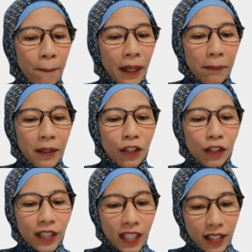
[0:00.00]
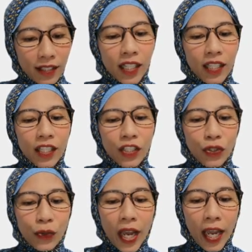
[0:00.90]
may be noticed in the
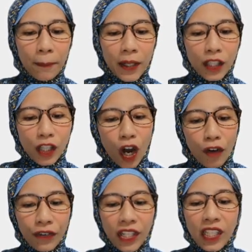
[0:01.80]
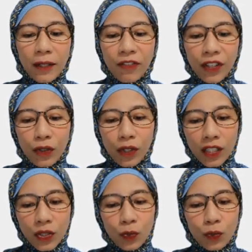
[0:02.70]
new habit of
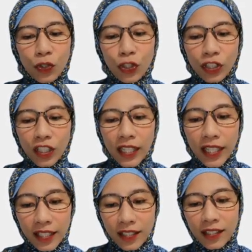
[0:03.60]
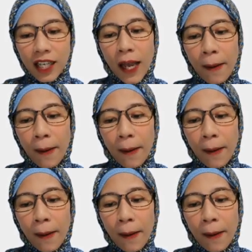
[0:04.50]
individuals who utilize